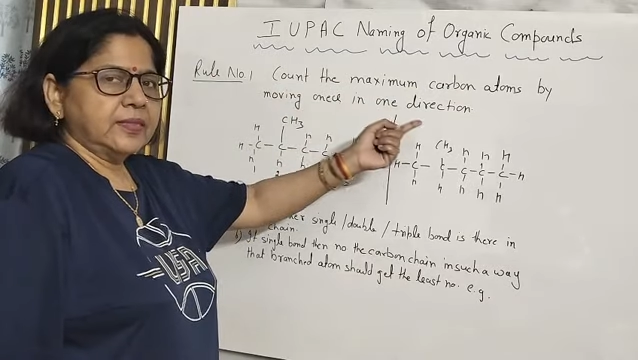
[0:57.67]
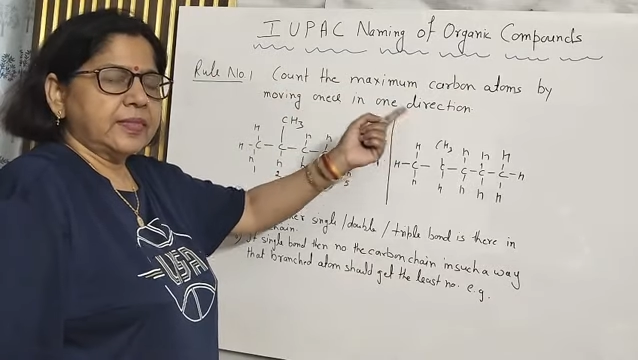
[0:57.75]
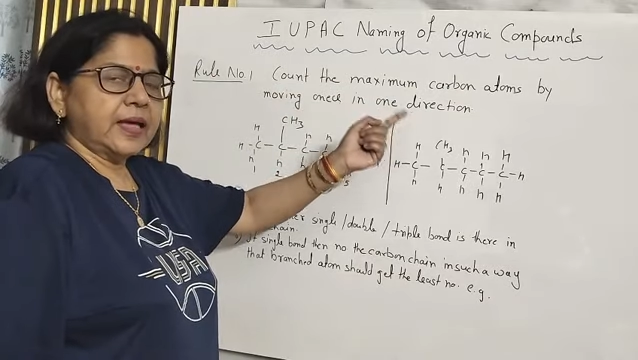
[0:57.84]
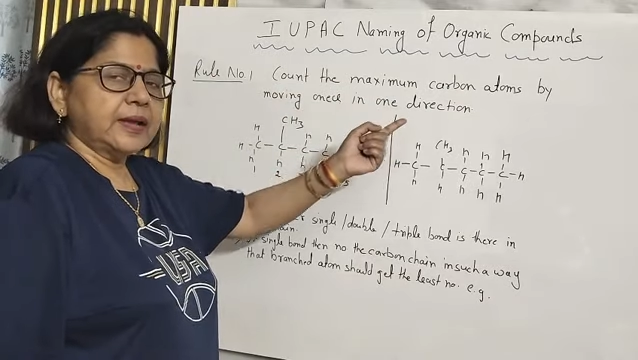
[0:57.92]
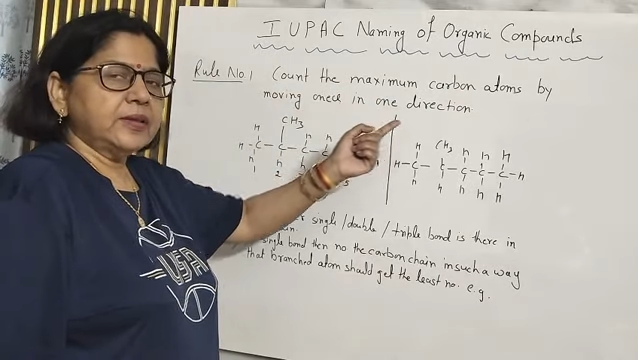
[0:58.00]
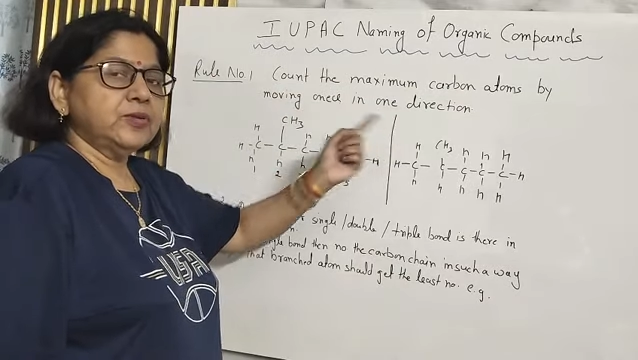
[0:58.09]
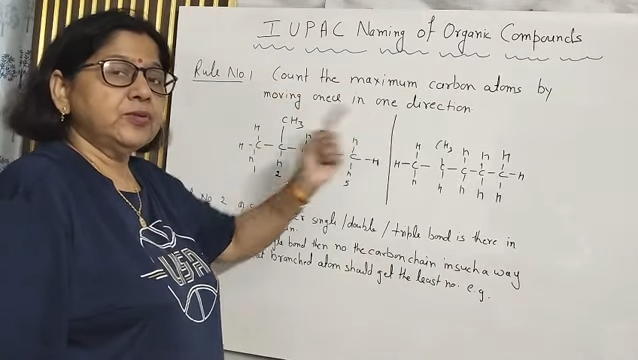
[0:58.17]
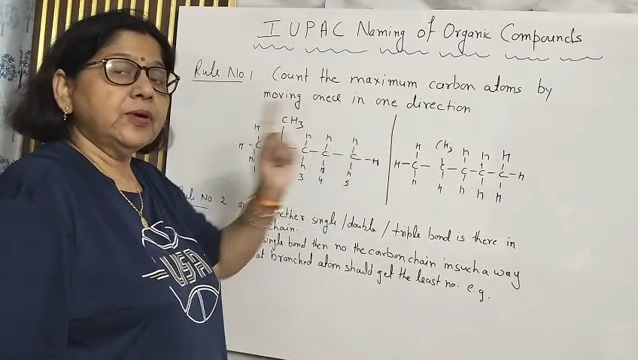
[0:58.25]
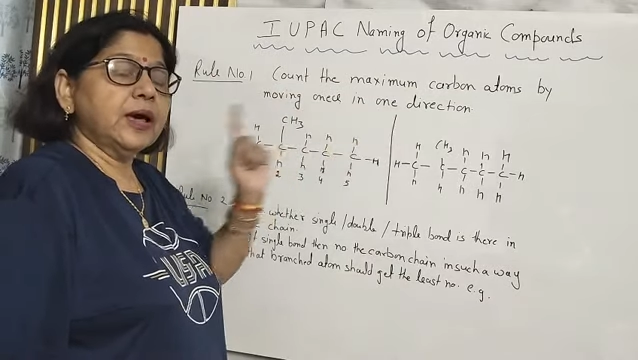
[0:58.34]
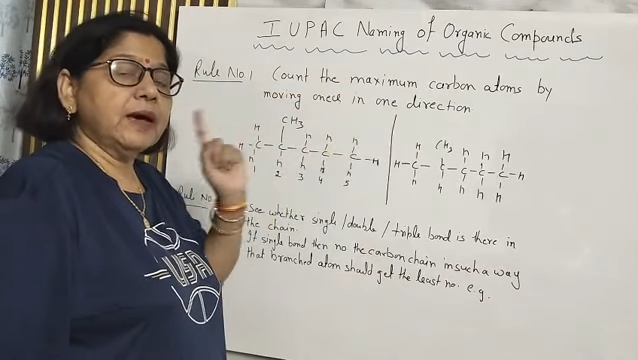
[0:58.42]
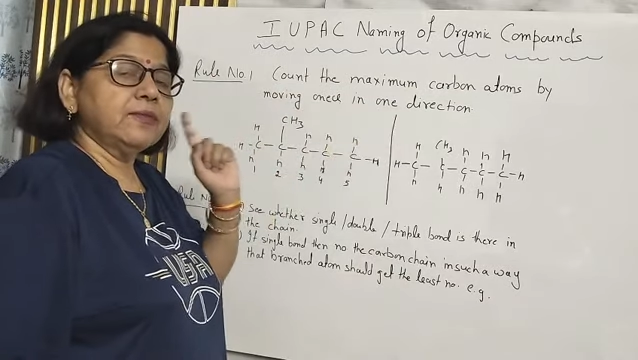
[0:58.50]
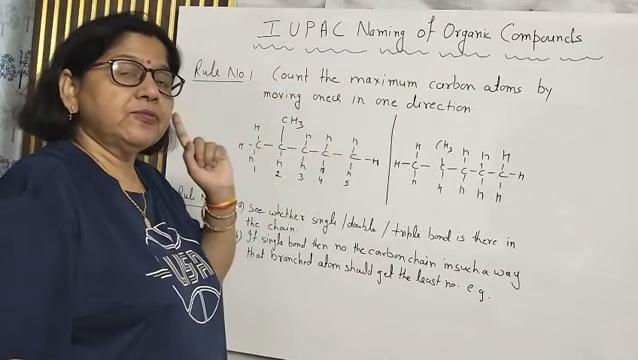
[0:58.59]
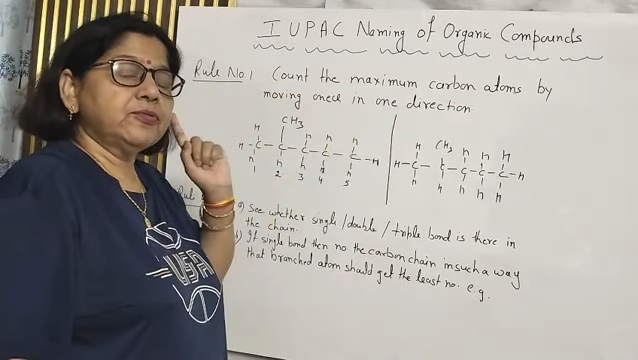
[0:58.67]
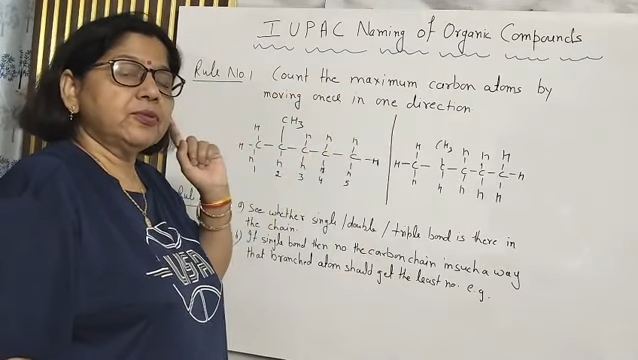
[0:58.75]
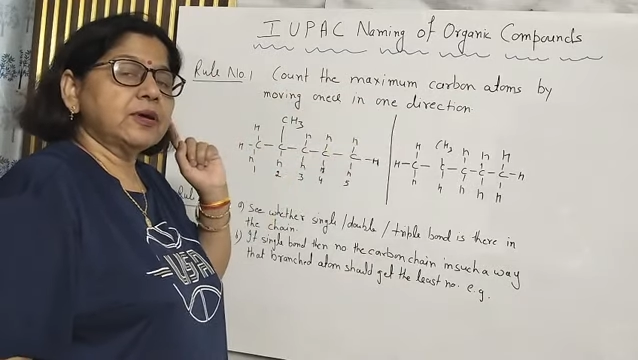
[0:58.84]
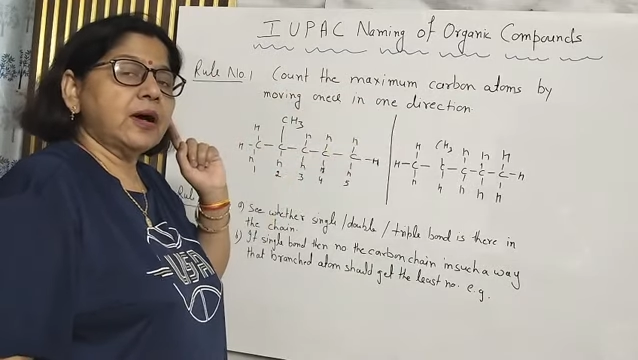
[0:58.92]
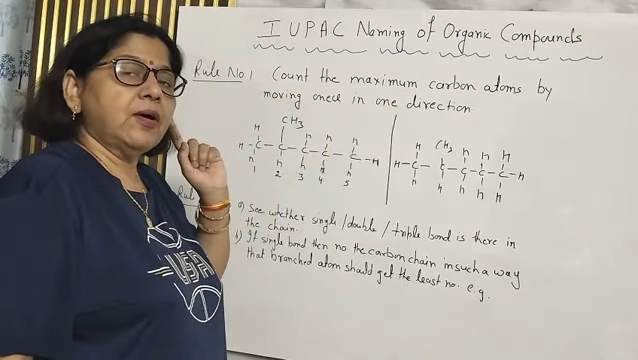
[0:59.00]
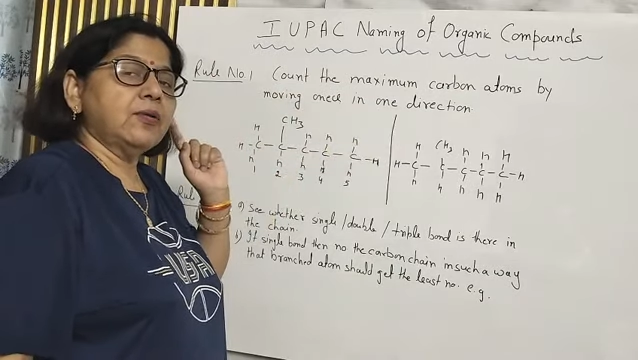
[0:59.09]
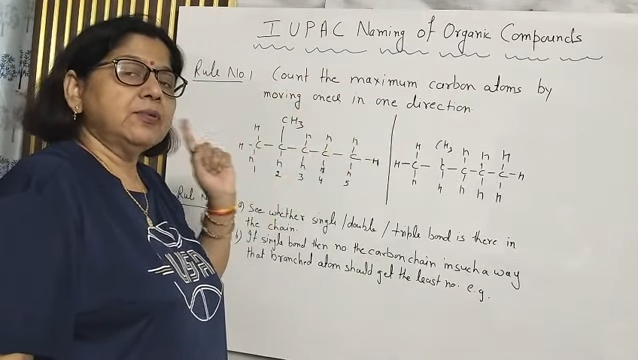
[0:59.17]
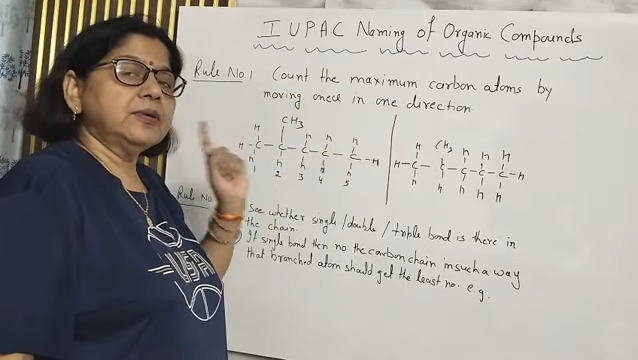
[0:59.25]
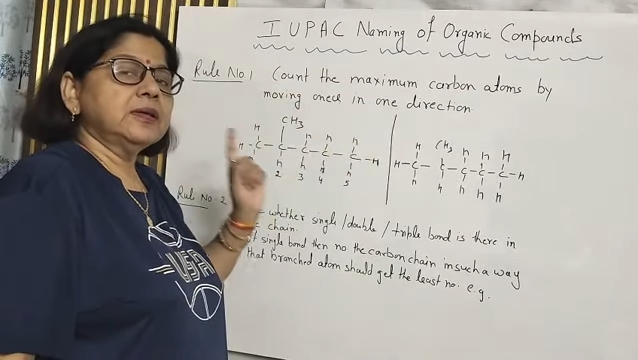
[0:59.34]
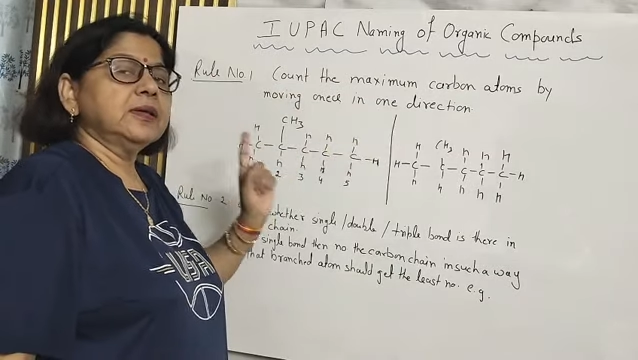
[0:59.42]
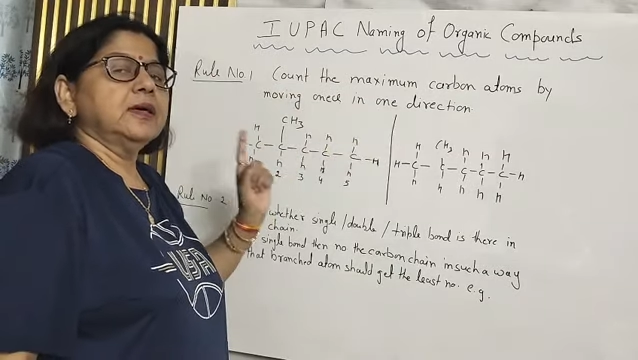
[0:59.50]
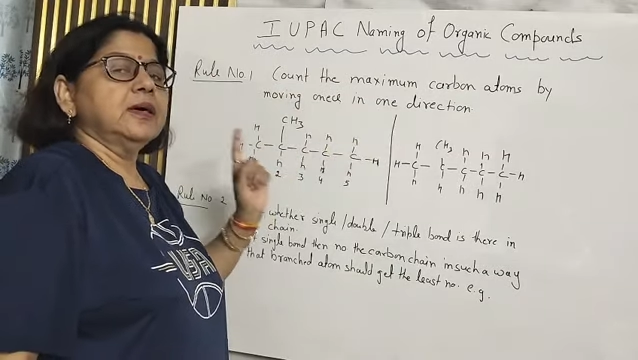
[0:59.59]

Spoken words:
That you have to count